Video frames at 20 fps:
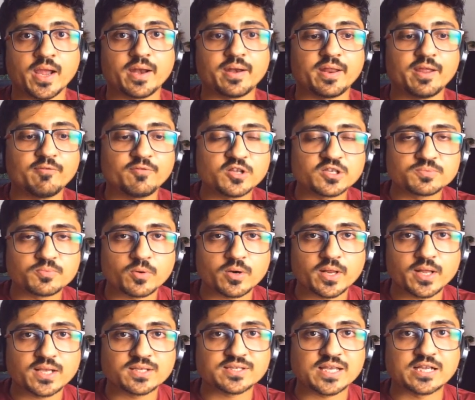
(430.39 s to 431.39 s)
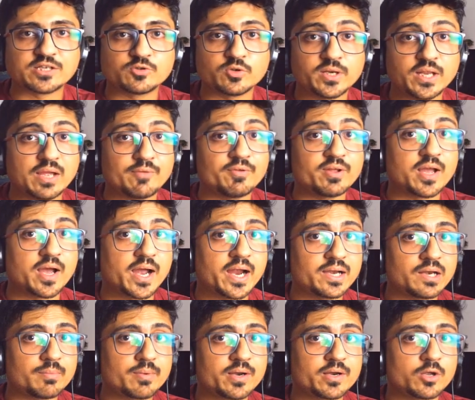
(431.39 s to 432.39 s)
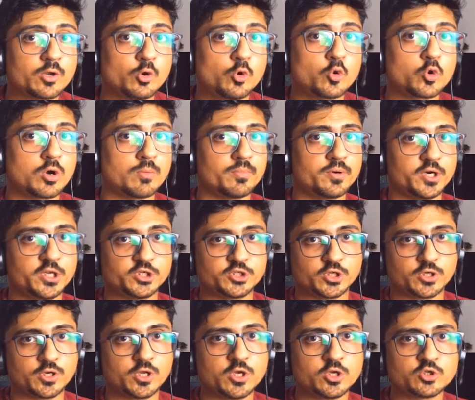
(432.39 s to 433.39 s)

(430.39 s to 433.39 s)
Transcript: and if this product is actually having high demand or low competition.